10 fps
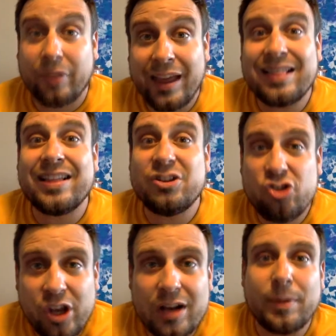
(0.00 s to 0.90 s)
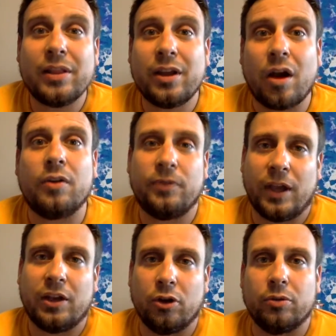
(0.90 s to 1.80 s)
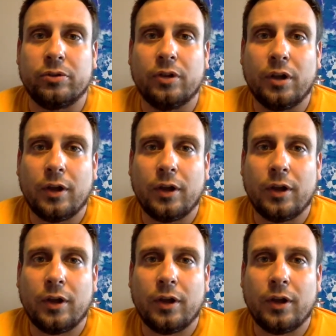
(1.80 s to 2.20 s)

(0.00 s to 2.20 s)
They legitimately are fake news.